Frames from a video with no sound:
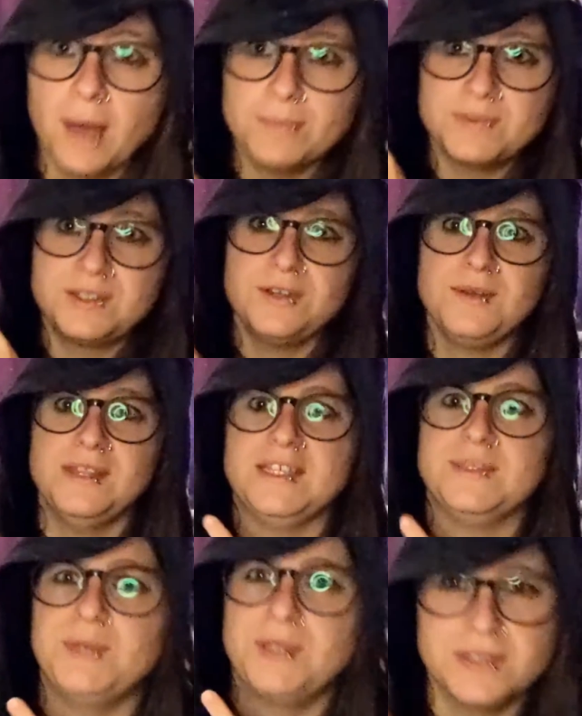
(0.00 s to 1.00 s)
I'm doing
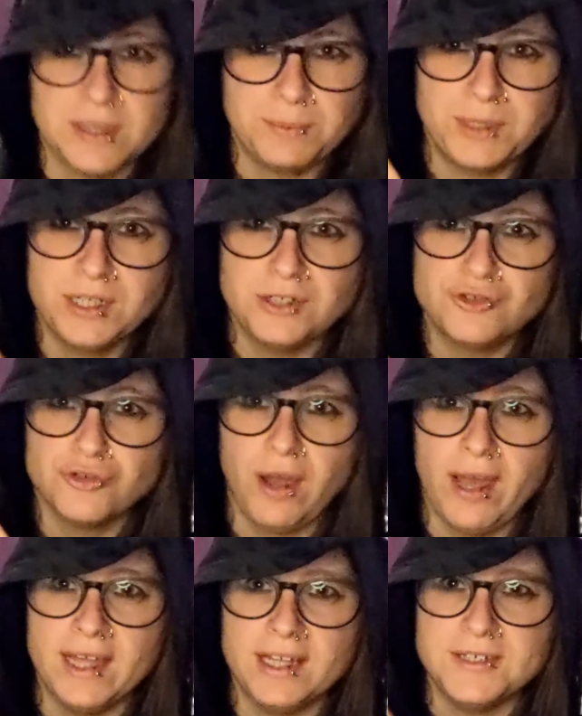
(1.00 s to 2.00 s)
this because I'm going to
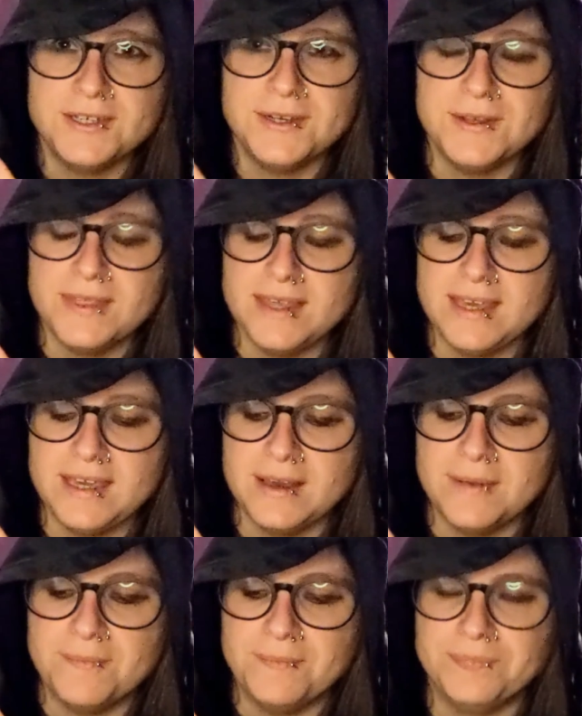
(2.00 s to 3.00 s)
try and do
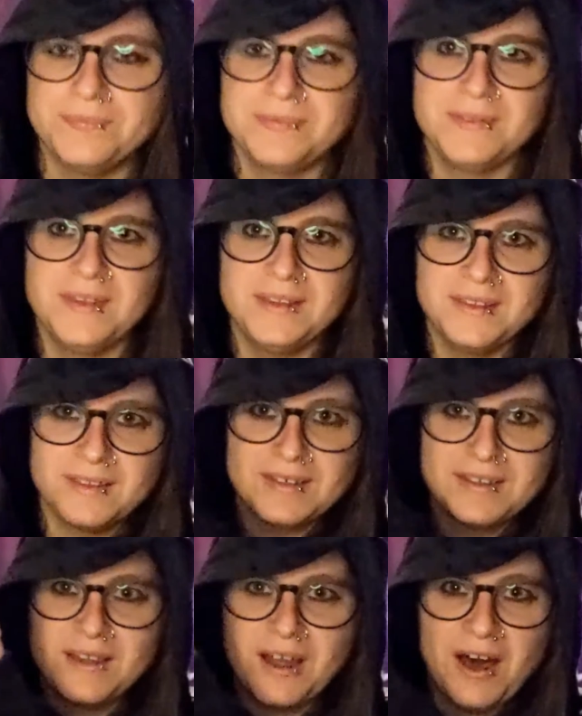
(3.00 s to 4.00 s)
the
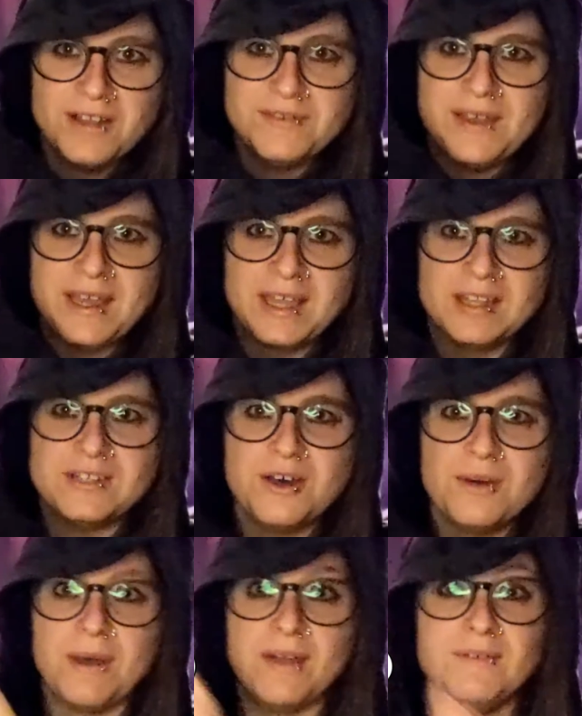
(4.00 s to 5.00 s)
card thing at the
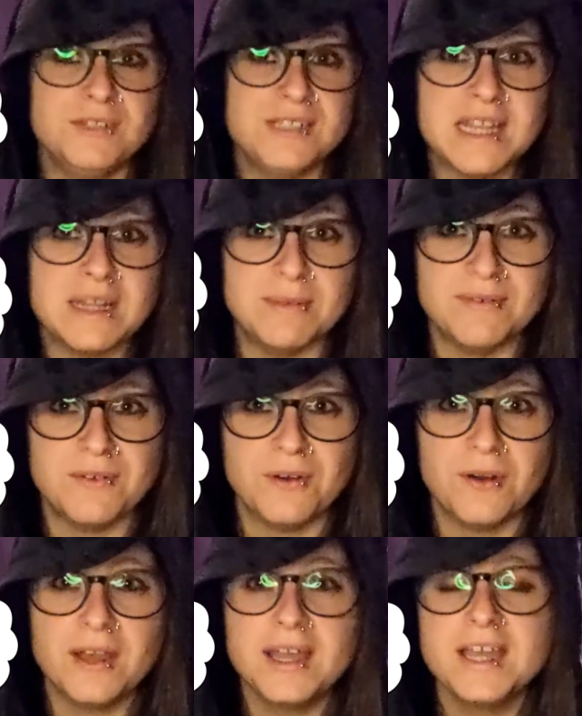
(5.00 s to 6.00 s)
top. I've not done it
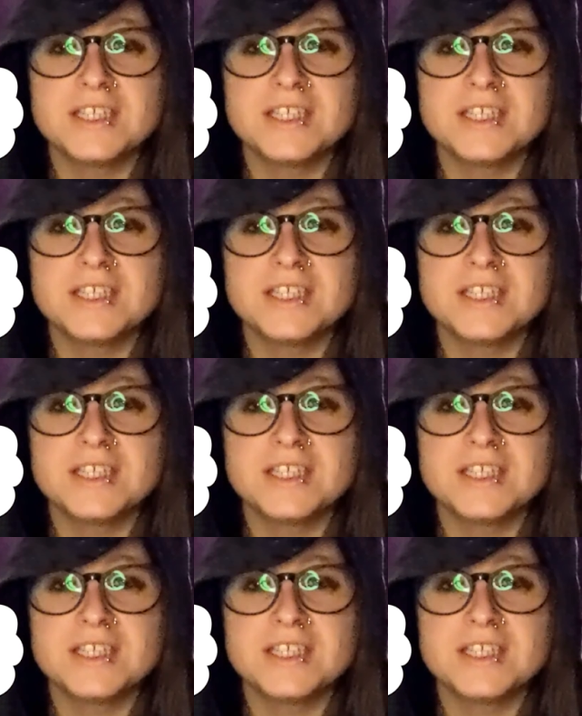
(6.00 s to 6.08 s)
before.